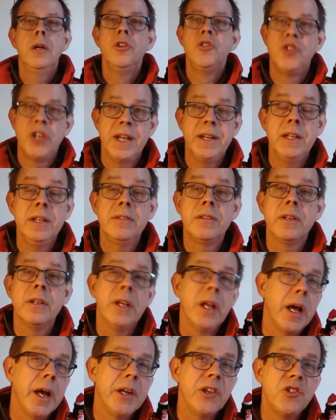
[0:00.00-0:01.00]

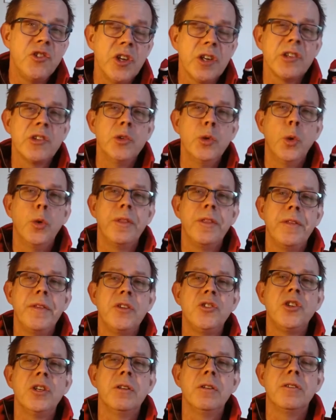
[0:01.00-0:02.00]
Cheddington lies just north of
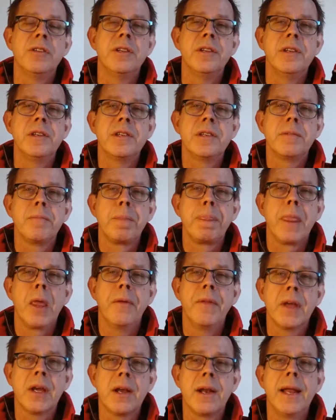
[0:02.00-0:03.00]
the Chilterns,
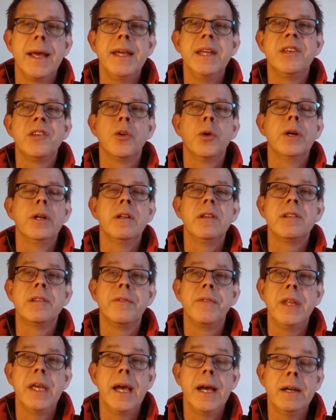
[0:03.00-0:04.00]
on the clay soils
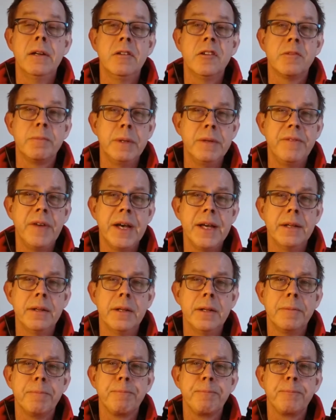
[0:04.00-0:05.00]
of the Aylesbury
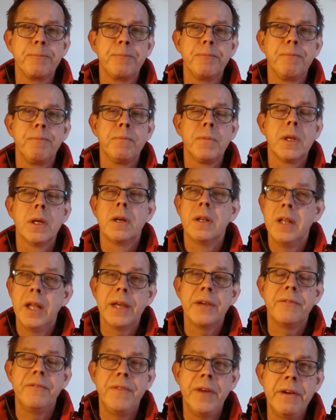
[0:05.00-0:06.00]
Vale.
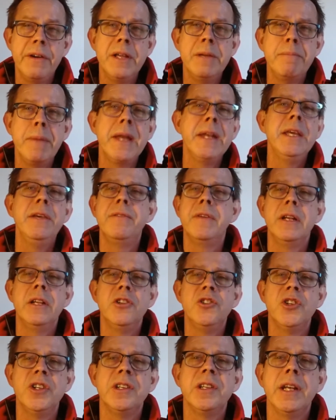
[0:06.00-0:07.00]
Like very many
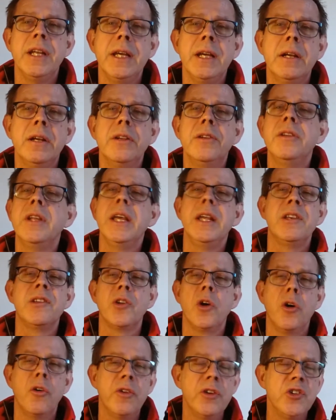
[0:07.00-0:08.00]
villages in England,
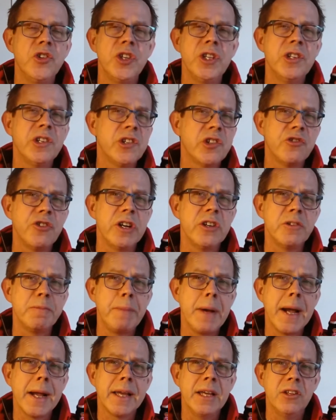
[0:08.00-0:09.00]
its origins stretch
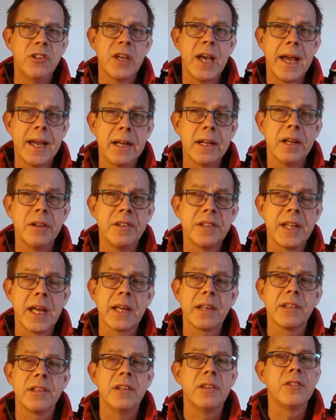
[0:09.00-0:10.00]
back into
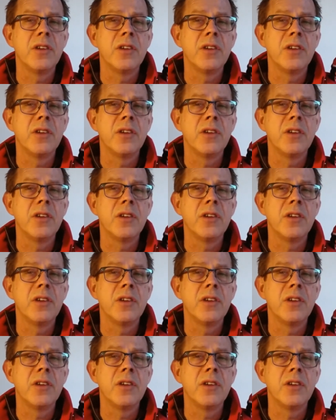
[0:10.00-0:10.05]
Anglo-Saxon